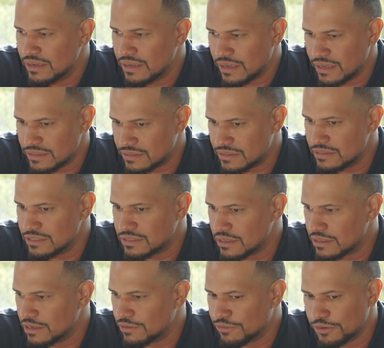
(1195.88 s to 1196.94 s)
and still
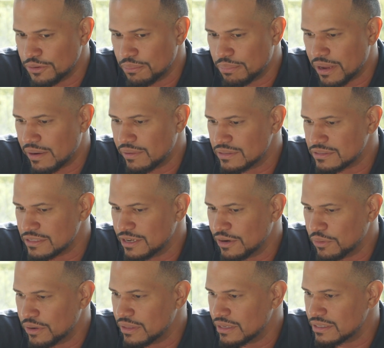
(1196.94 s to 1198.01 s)
showing up for your parents in a
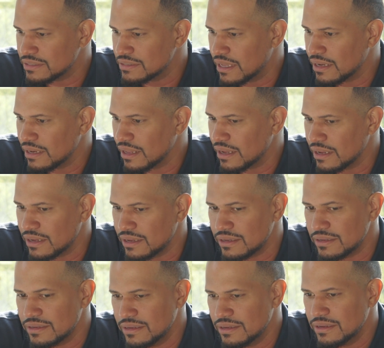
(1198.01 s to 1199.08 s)
way that it's not like,
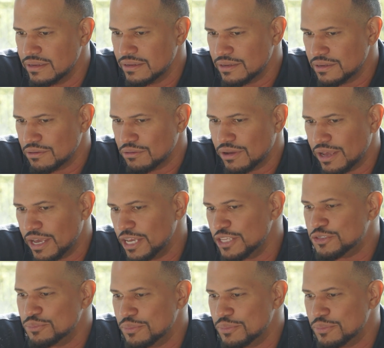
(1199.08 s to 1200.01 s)
well, I hate you,